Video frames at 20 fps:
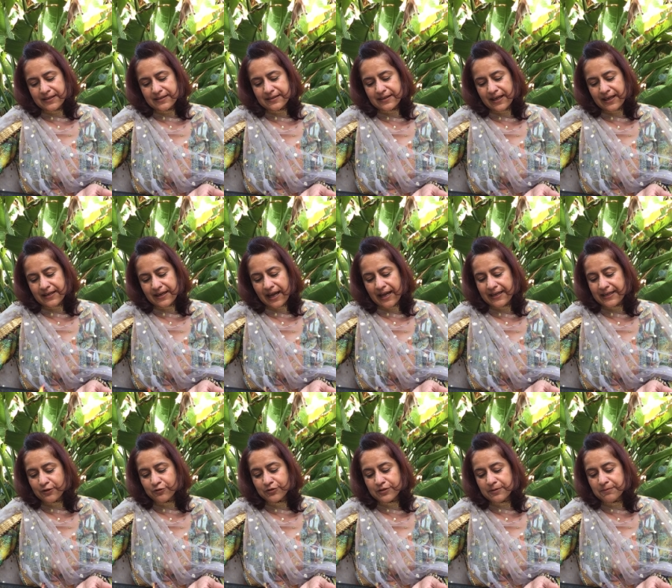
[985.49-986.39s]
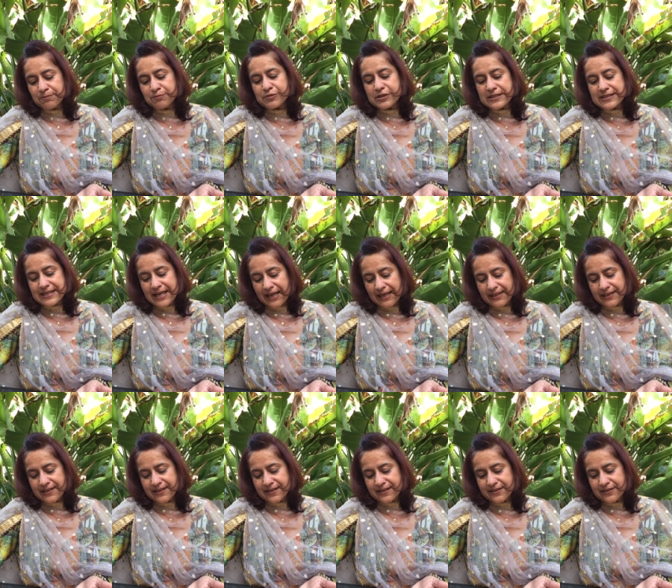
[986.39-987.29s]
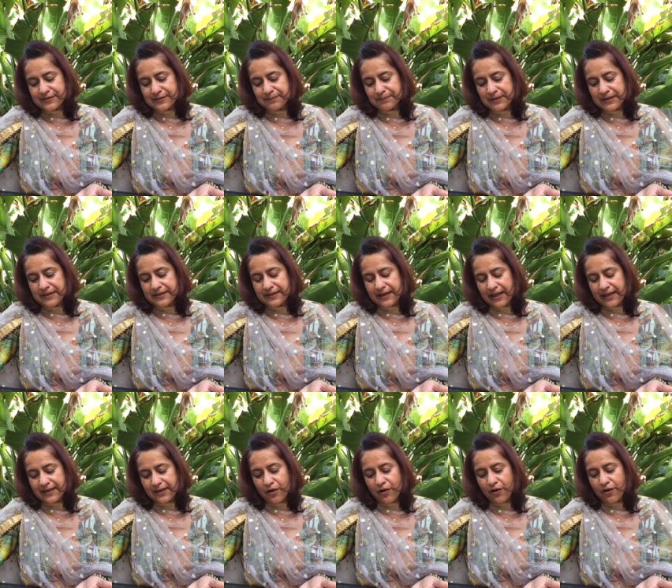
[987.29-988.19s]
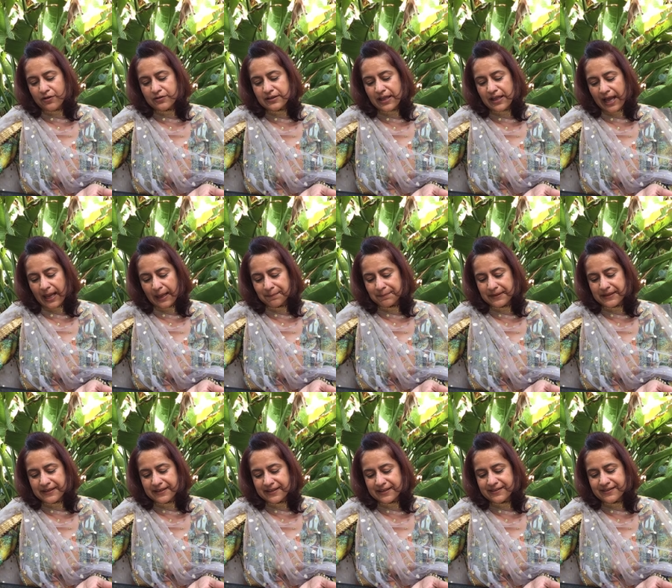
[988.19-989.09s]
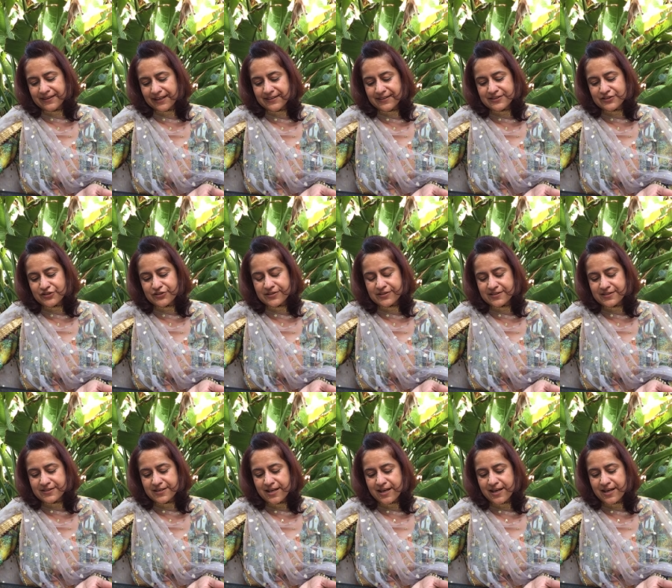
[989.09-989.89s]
That I couldn't pretend to be like all happy and let's just.